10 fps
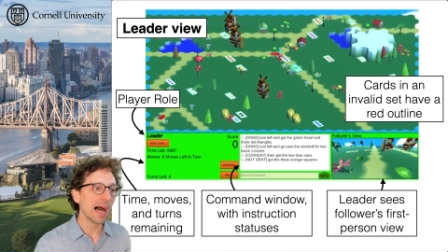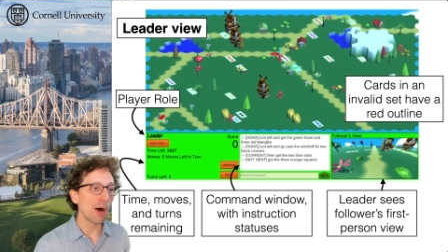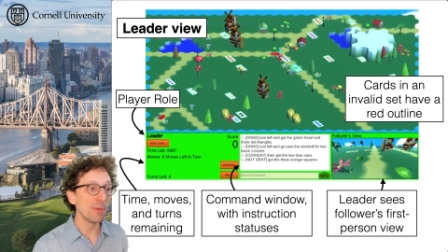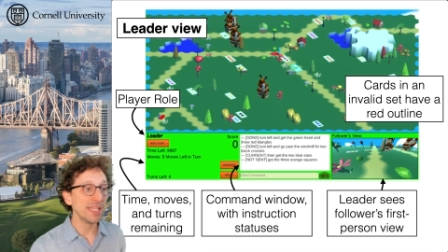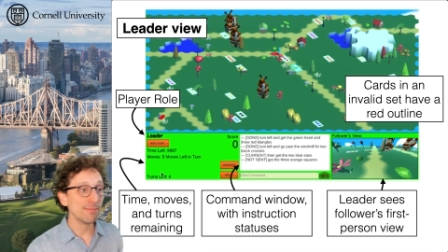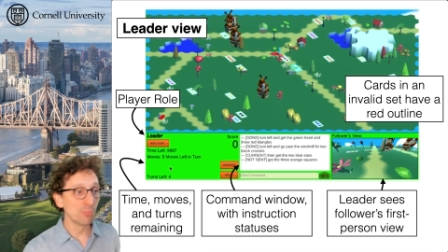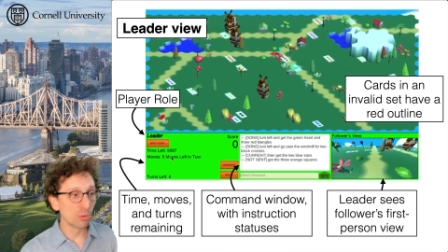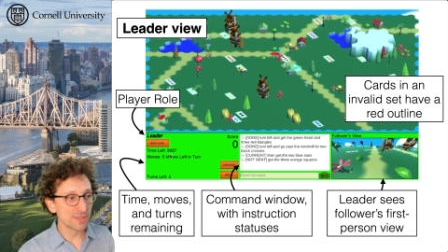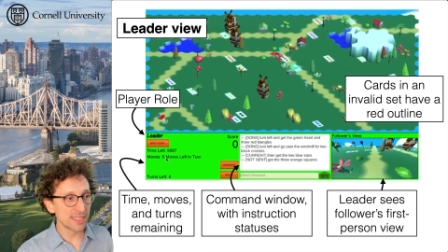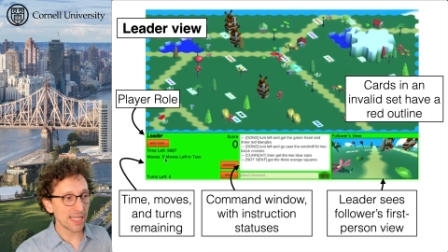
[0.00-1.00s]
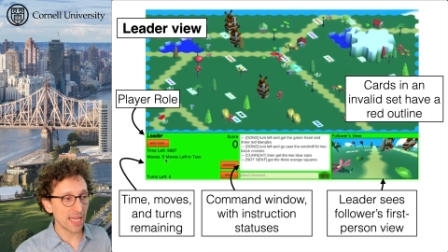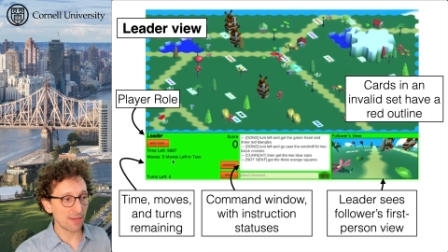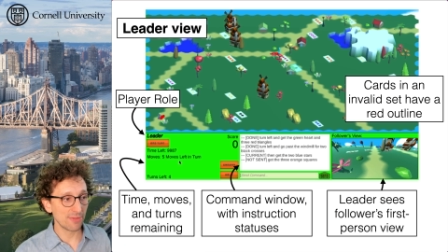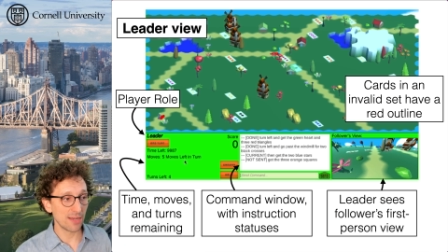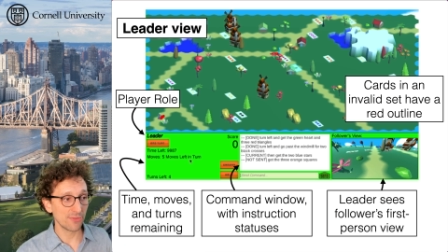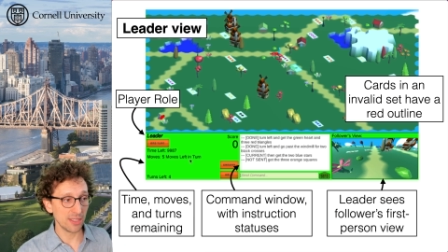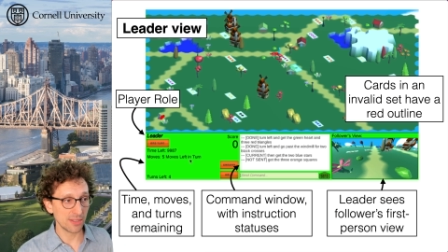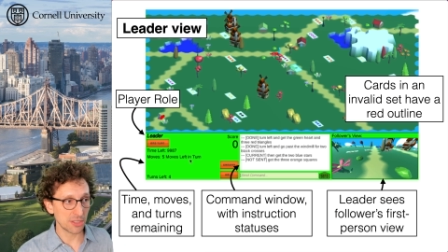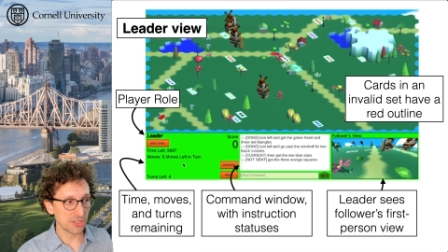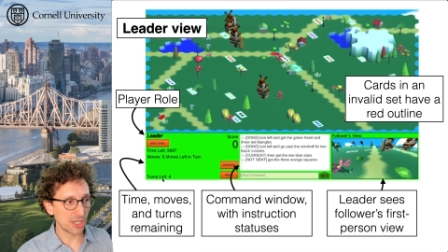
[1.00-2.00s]
How many moves they have left in
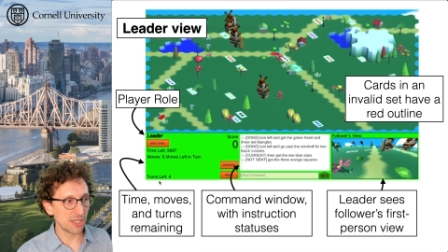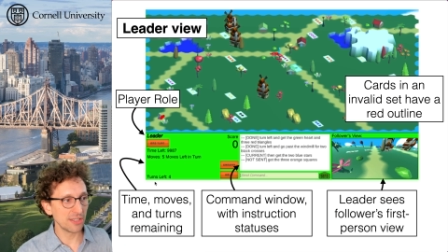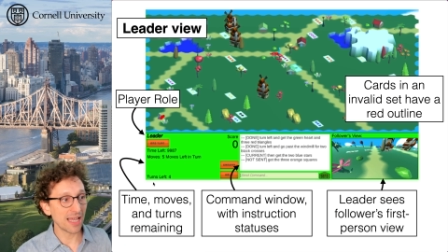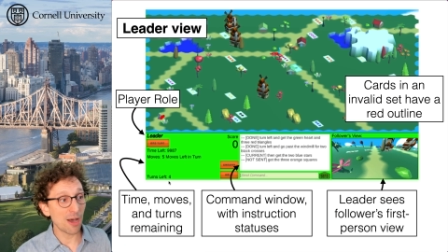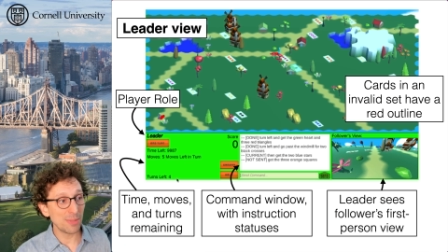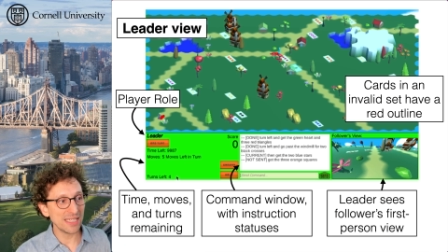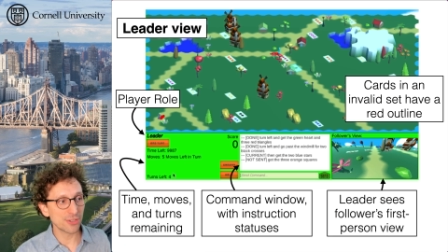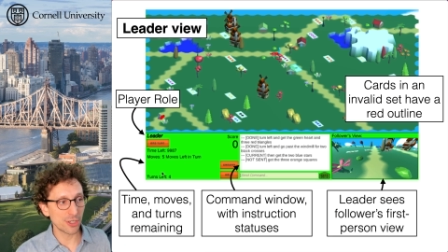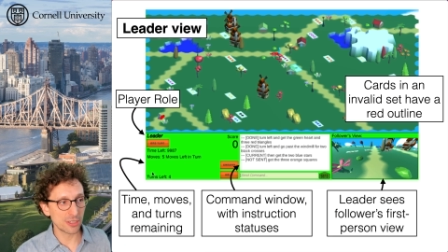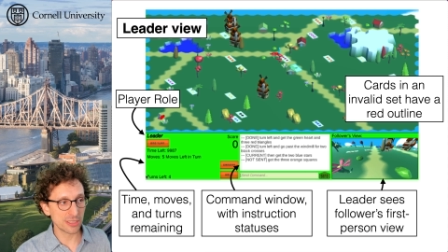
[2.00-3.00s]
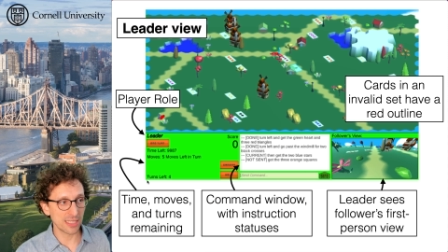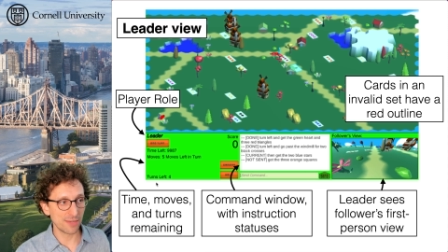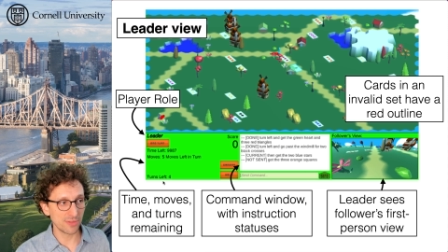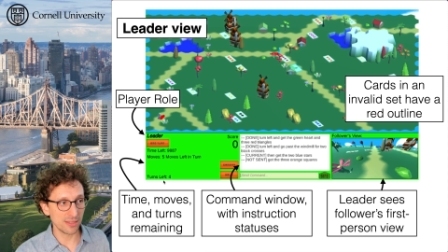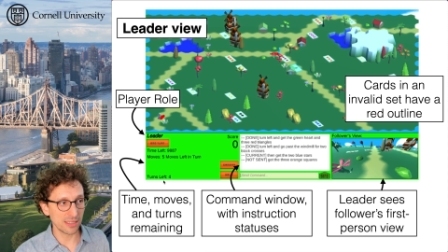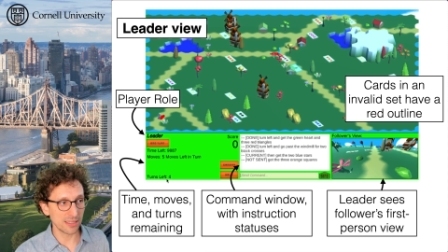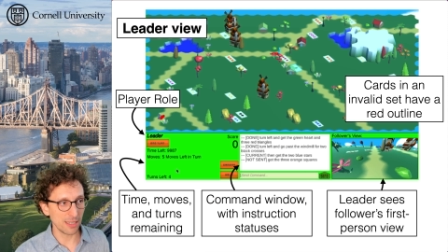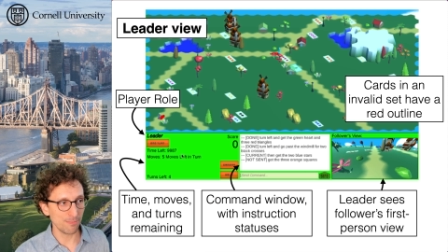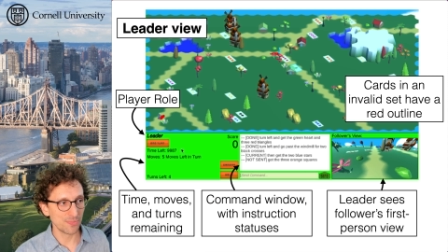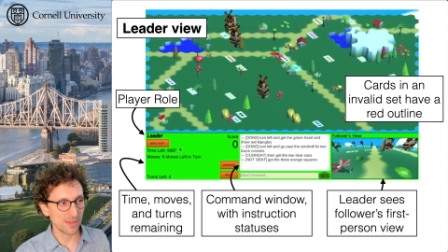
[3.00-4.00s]
their turn, and how many turns left in the
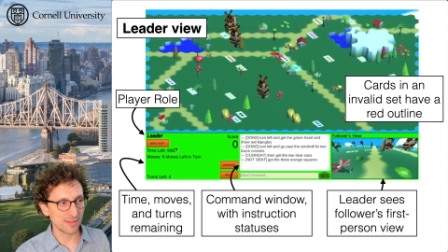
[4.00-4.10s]
game.